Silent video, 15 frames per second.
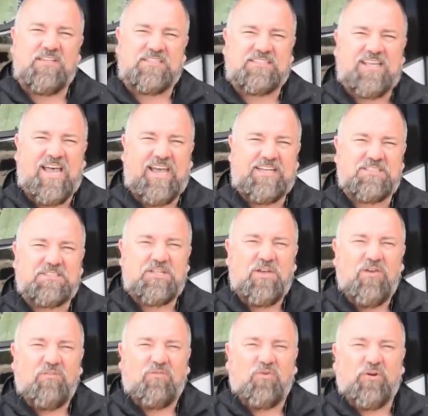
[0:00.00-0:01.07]
the sides
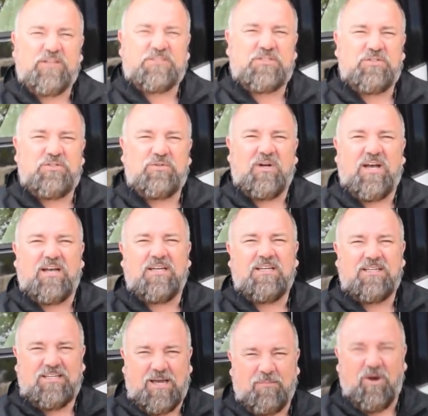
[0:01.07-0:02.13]
for it to
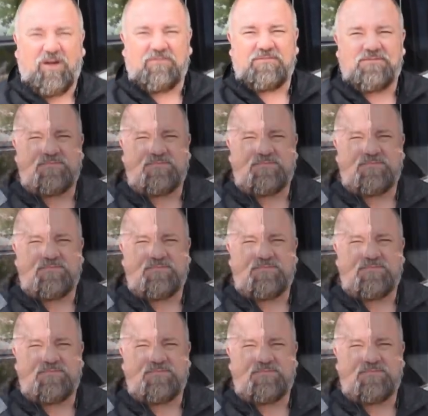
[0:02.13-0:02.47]
come off.